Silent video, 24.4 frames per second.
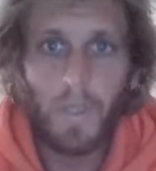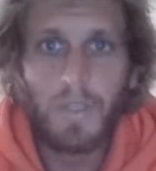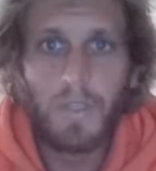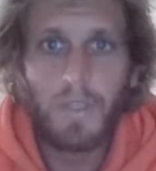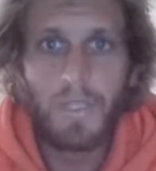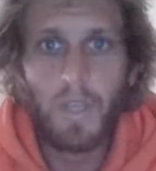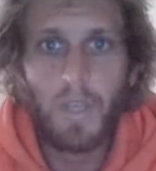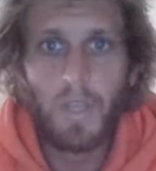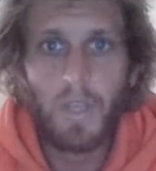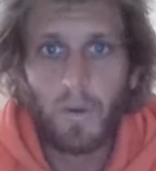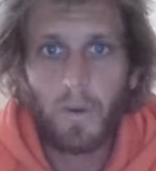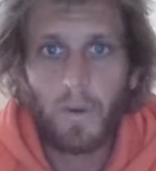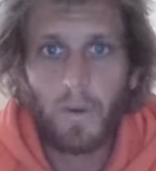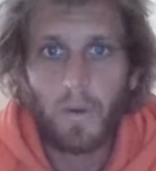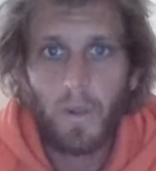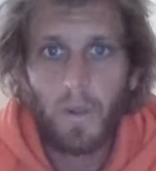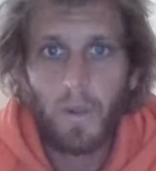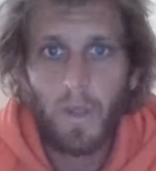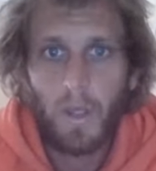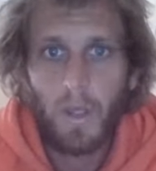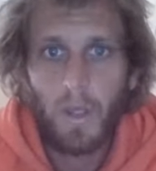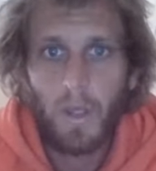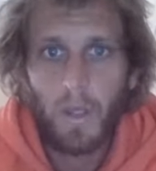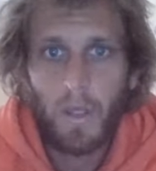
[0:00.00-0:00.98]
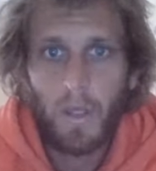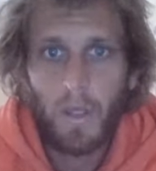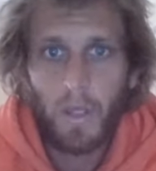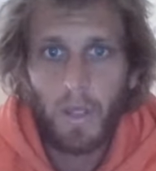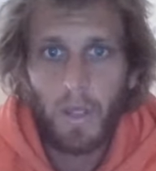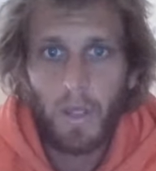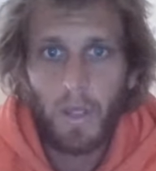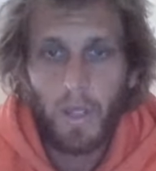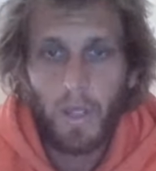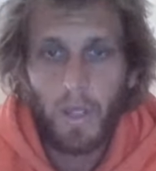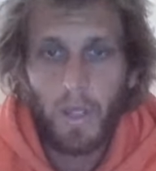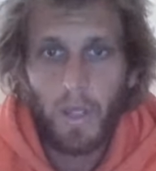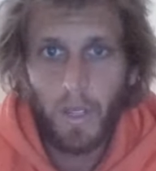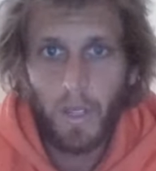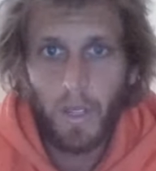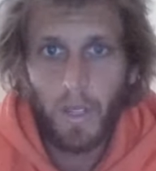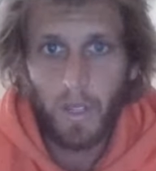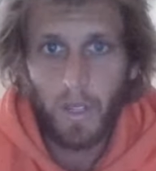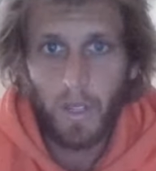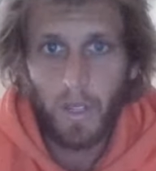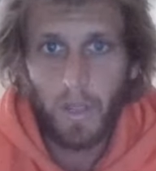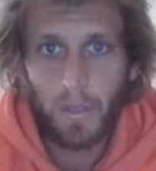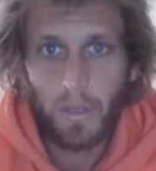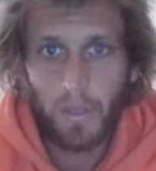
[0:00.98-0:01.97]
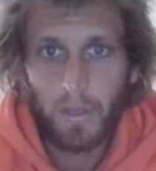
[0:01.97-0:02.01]
So
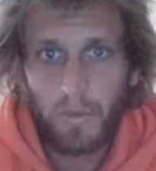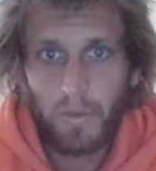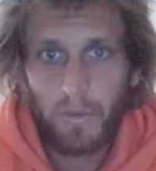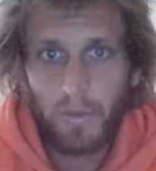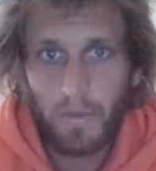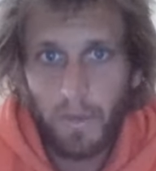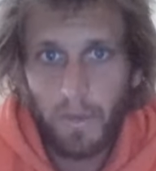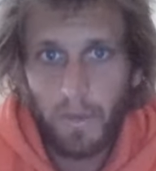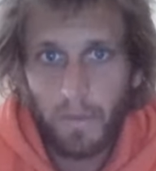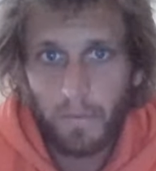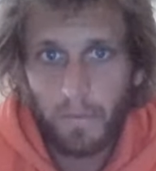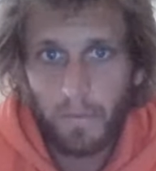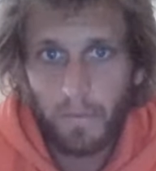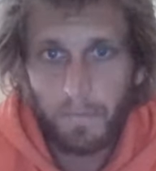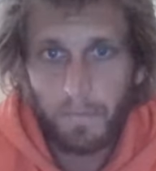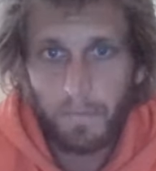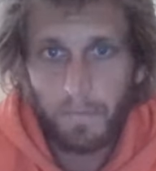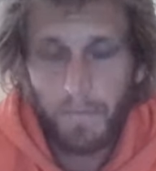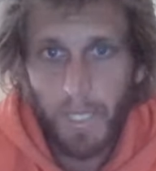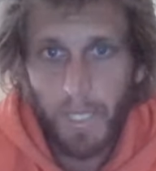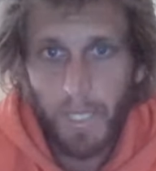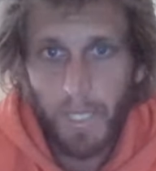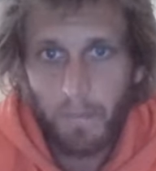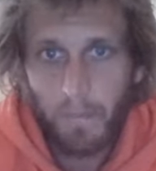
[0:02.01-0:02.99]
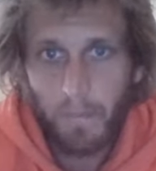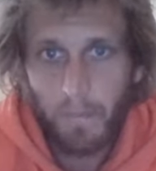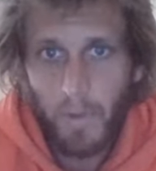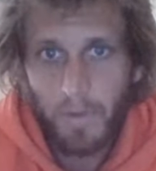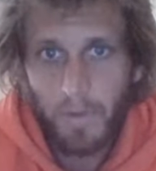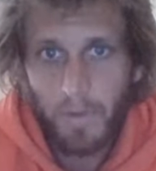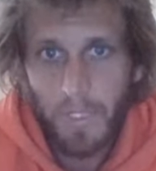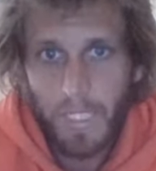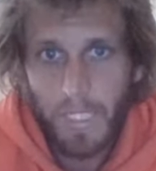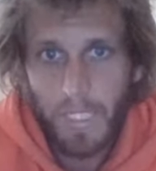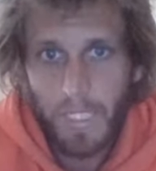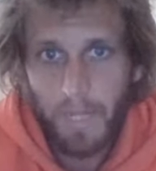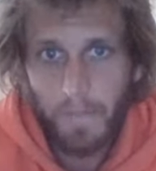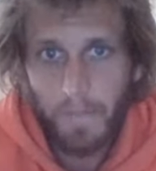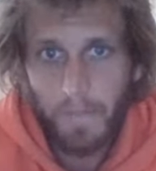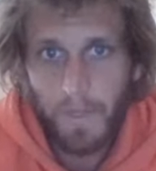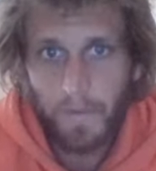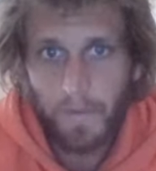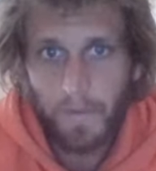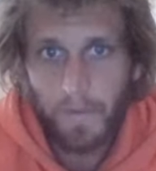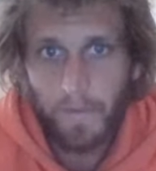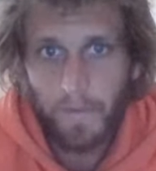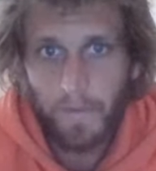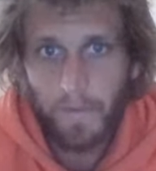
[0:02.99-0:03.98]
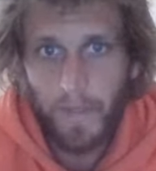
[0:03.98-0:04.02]
you can become more receptive